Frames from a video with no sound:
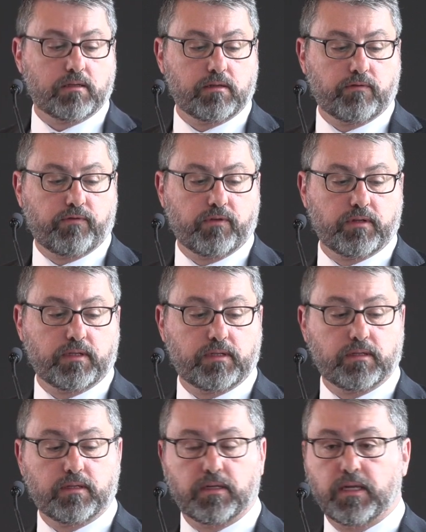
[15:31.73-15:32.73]
a little further
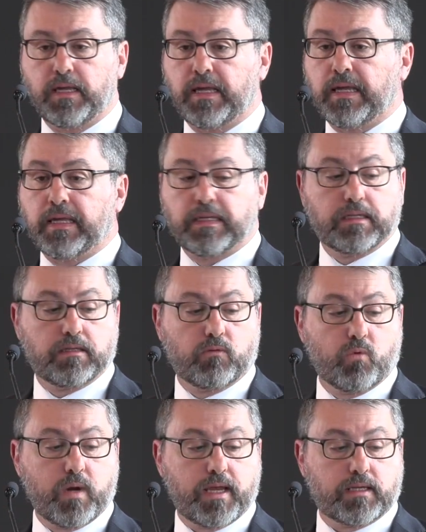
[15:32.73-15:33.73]
to the
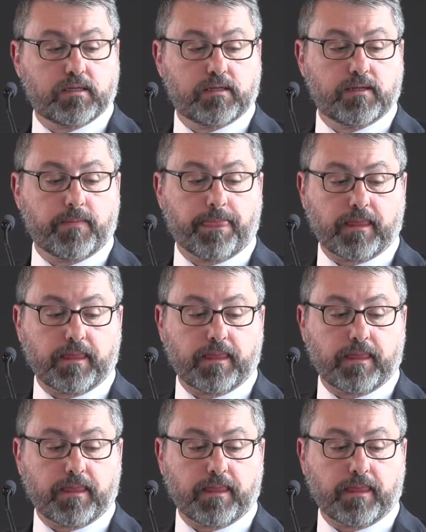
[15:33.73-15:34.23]
west,